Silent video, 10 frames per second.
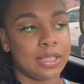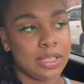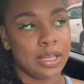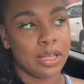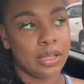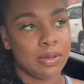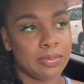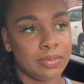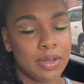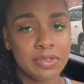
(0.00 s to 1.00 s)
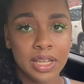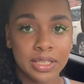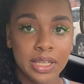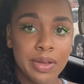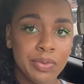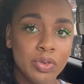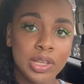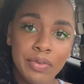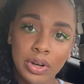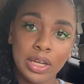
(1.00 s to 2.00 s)
Damn, I was like, damn, we was
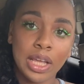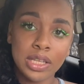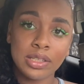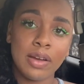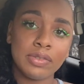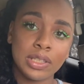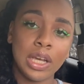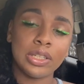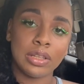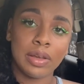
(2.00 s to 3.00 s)
having a nice conversation.